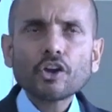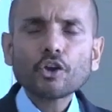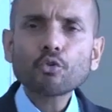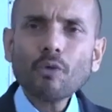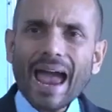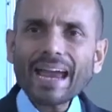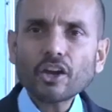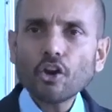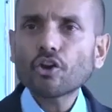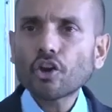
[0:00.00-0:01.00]

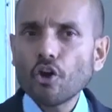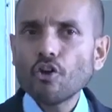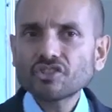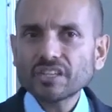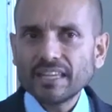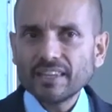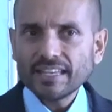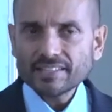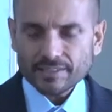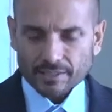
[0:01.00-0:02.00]
crack occurs in
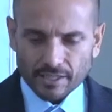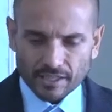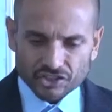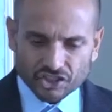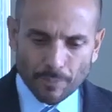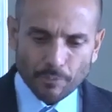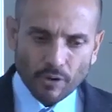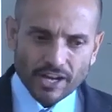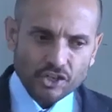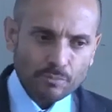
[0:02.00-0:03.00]
this
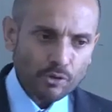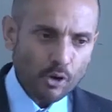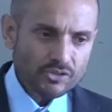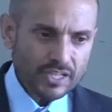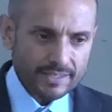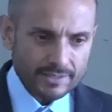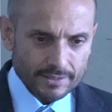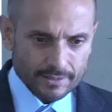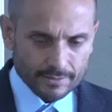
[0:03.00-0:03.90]
separation process,